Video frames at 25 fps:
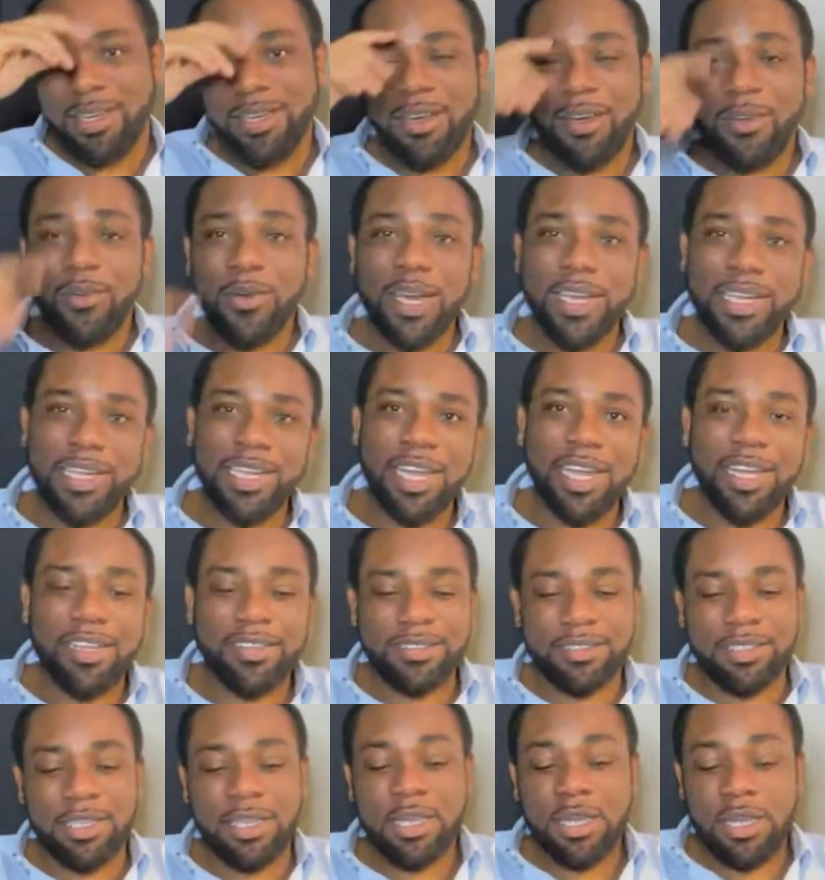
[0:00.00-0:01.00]
All right,
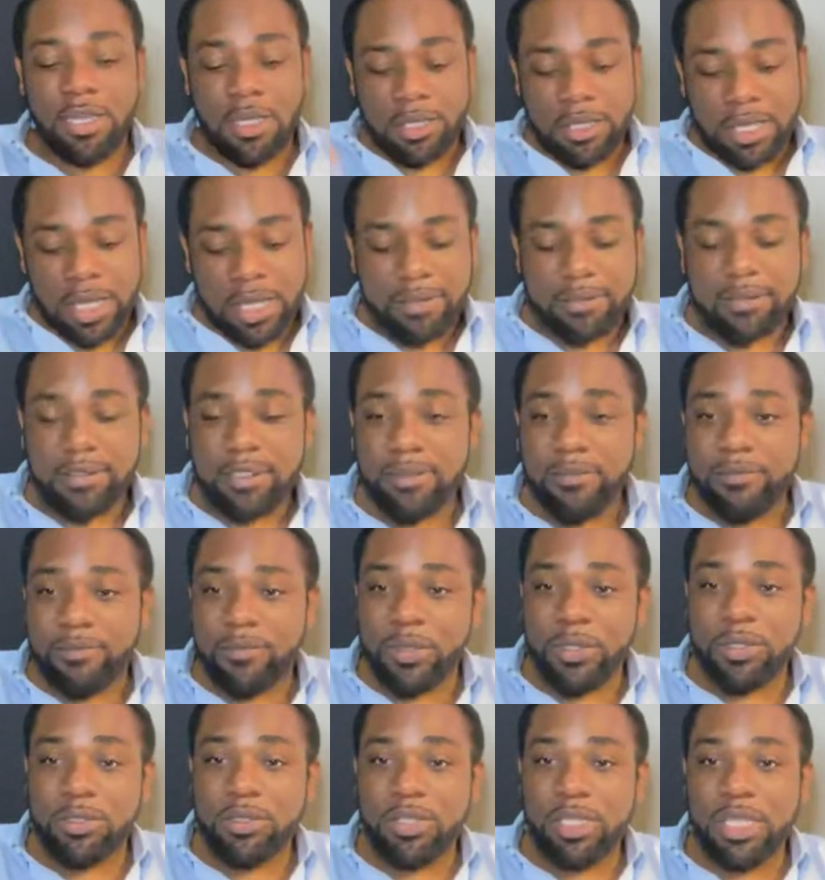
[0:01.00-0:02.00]
guys, that's it
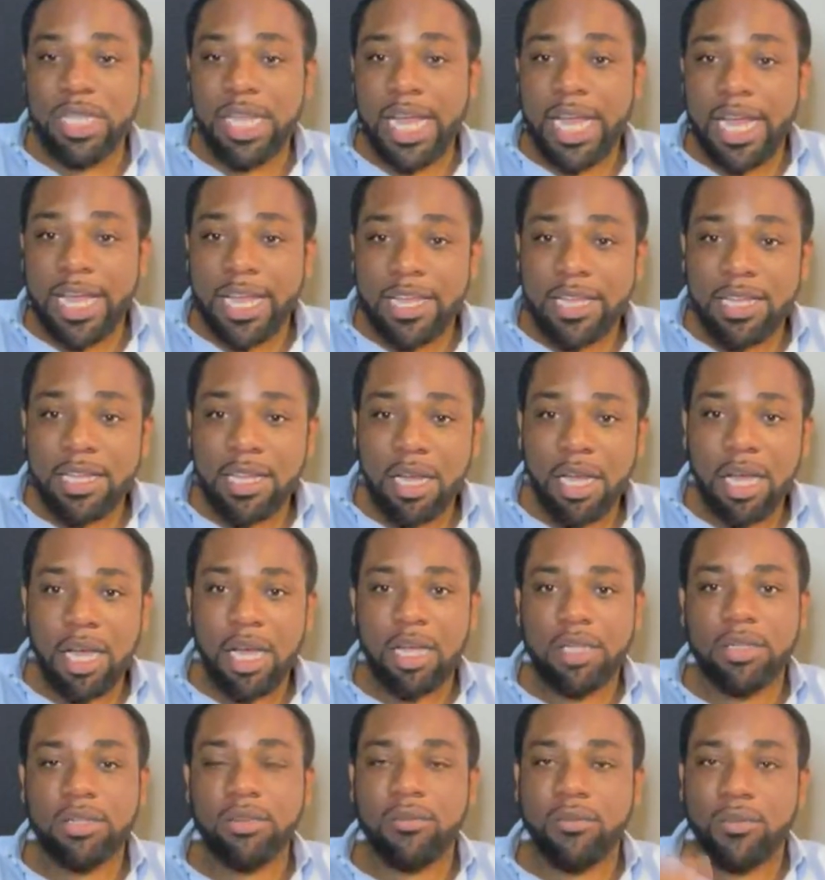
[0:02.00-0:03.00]
for today.
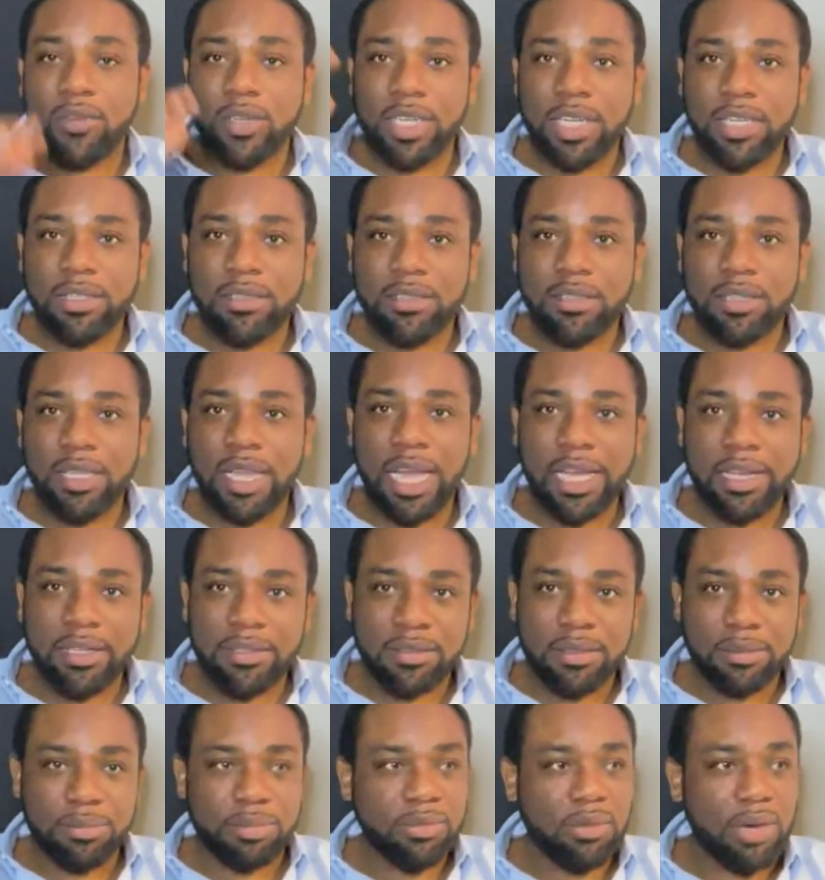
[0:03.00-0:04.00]
Don't forget to like,
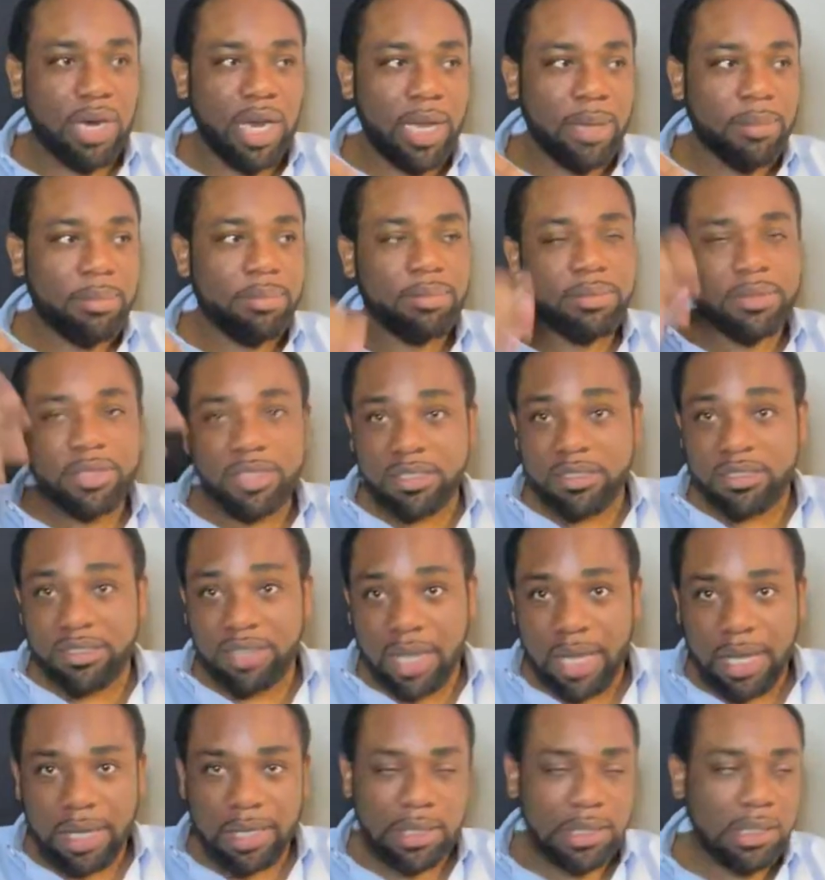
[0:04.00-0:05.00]
subscribe,
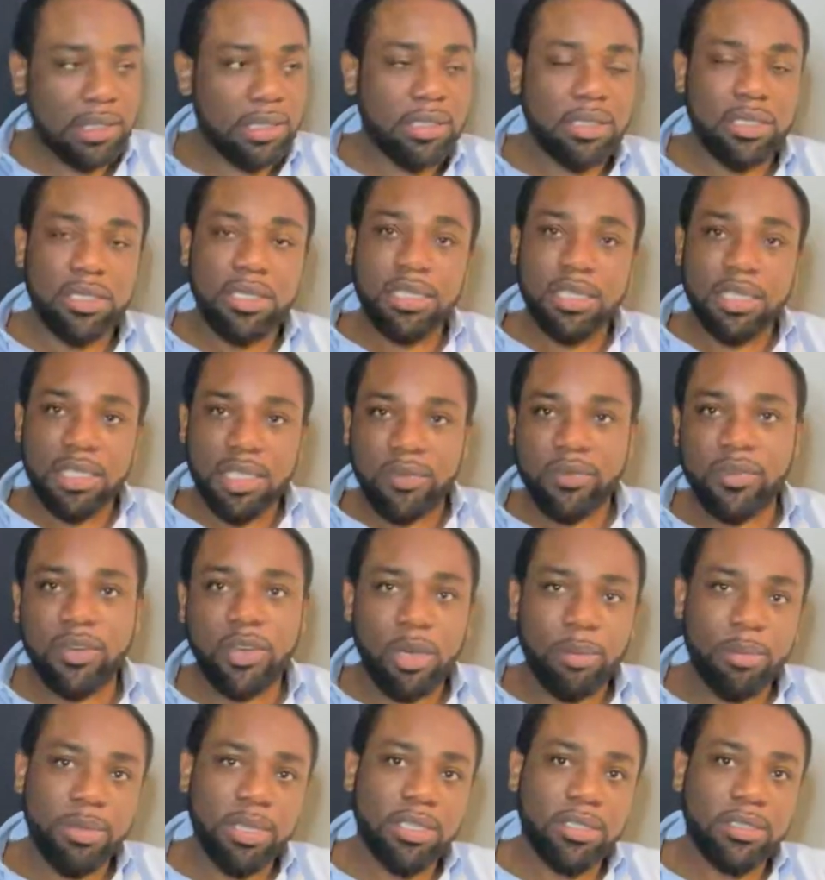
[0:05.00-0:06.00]
dislike, leave a
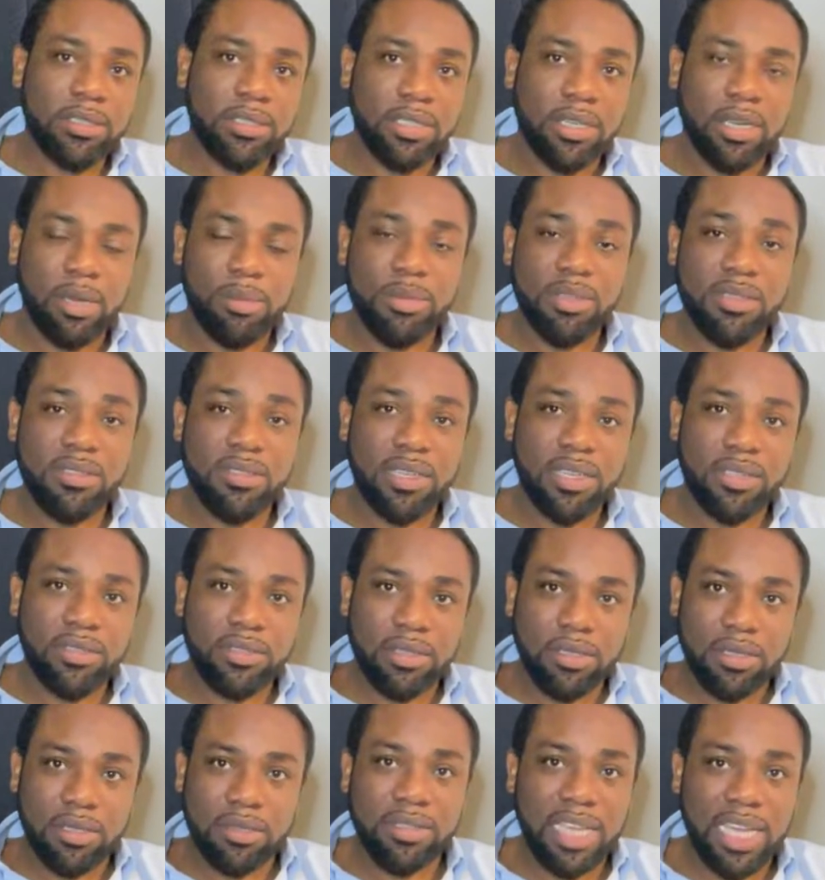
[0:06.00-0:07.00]
comment in the comment section.
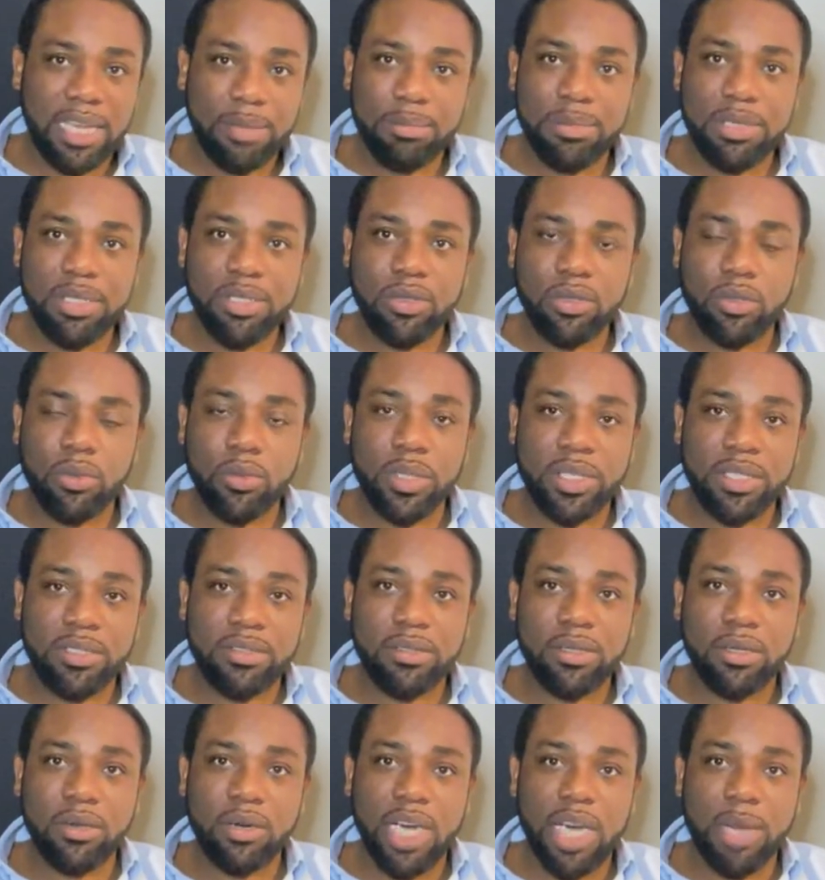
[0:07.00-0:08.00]
Contact me through
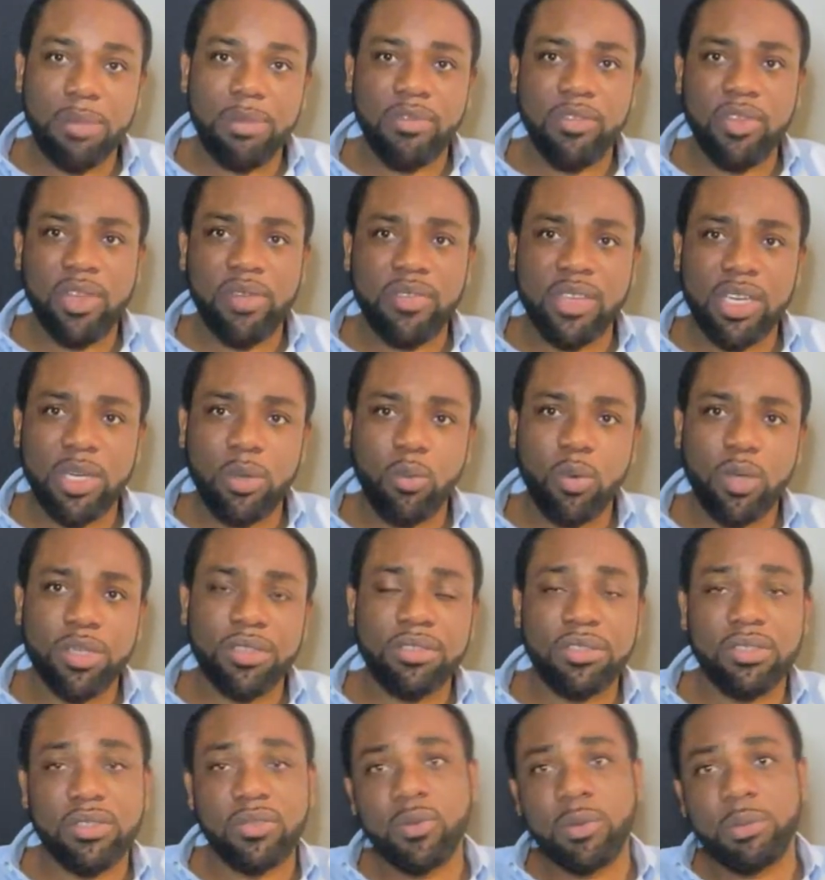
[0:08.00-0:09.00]
Instagram if you have any questions
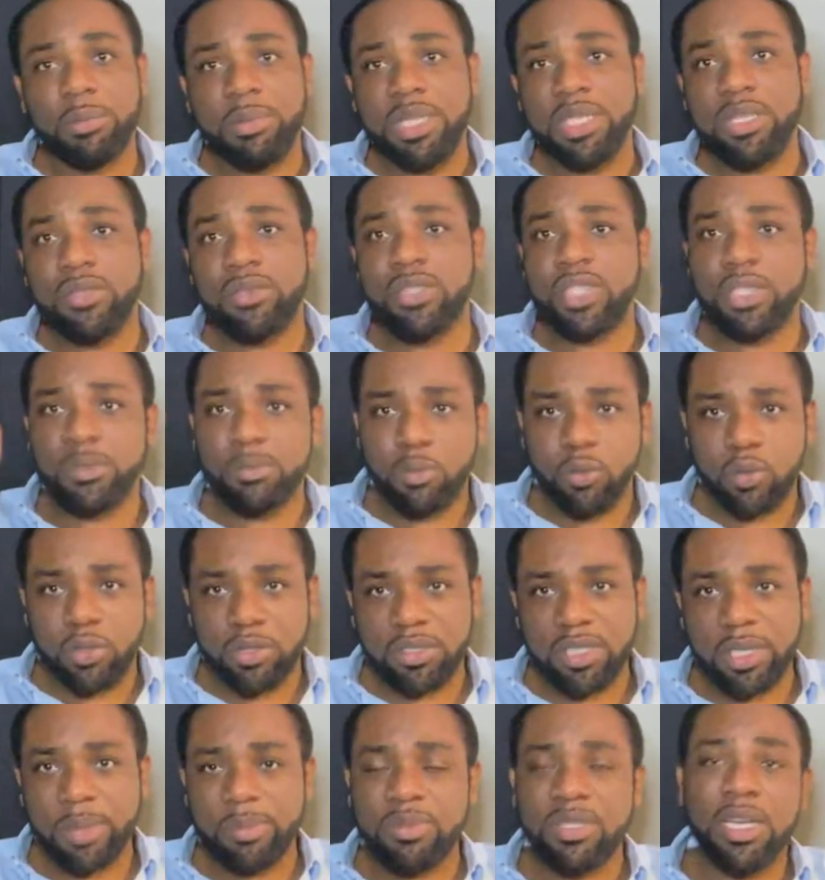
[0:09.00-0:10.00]
for me, you need more tips.